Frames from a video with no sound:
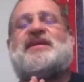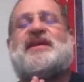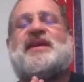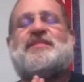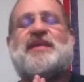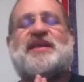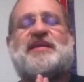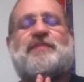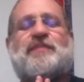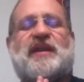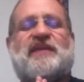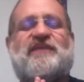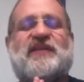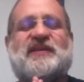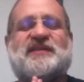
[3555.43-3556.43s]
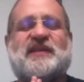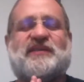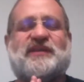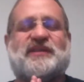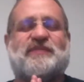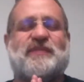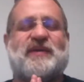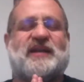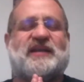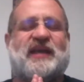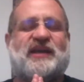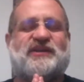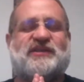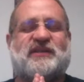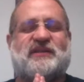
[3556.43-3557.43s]
And may the benefits of this
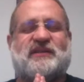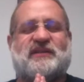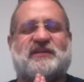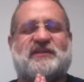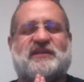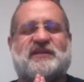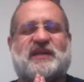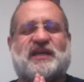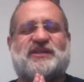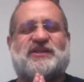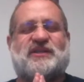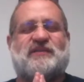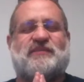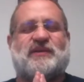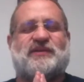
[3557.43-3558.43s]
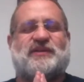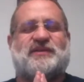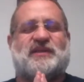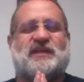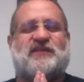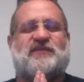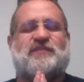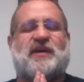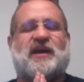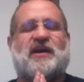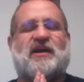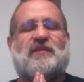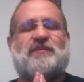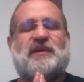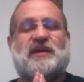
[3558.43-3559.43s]
meditation, this discussion, be received by
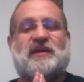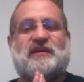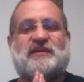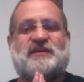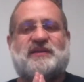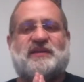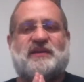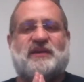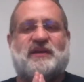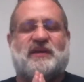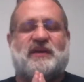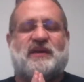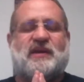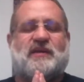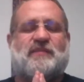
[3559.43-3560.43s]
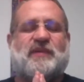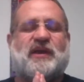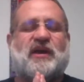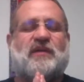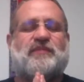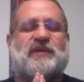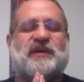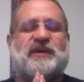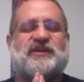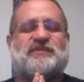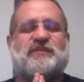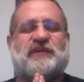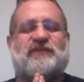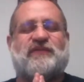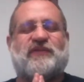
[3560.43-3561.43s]
all beings. May all beings
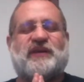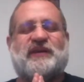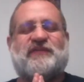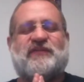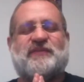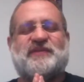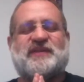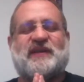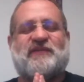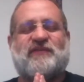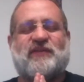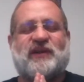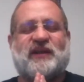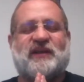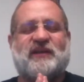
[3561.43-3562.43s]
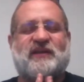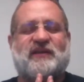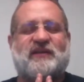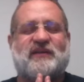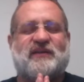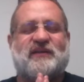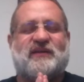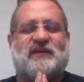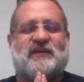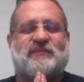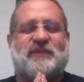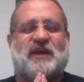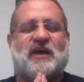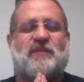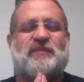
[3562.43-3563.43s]
be free from suffering.
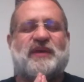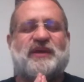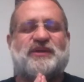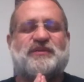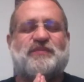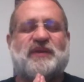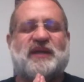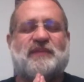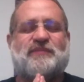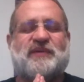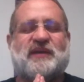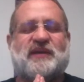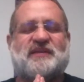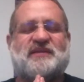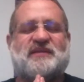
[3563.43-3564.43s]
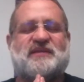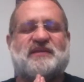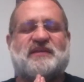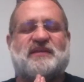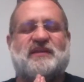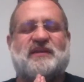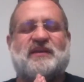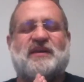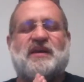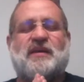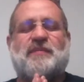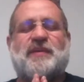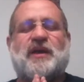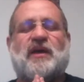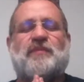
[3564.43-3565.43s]
May all beings be at peace.
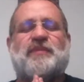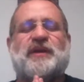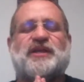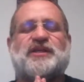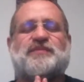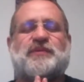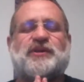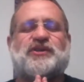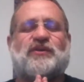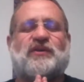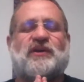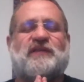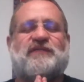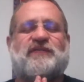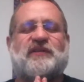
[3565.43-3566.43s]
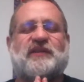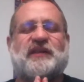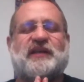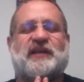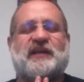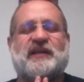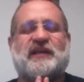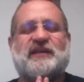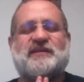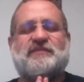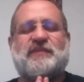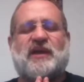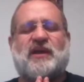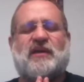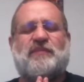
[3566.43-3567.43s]
May all beings be joyful and at ease.
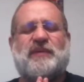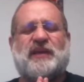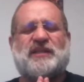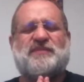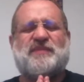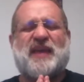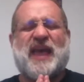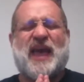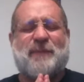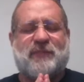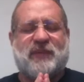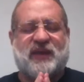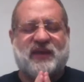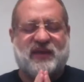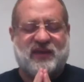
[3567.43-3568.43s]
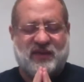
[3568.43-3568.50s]
May all beings be happy.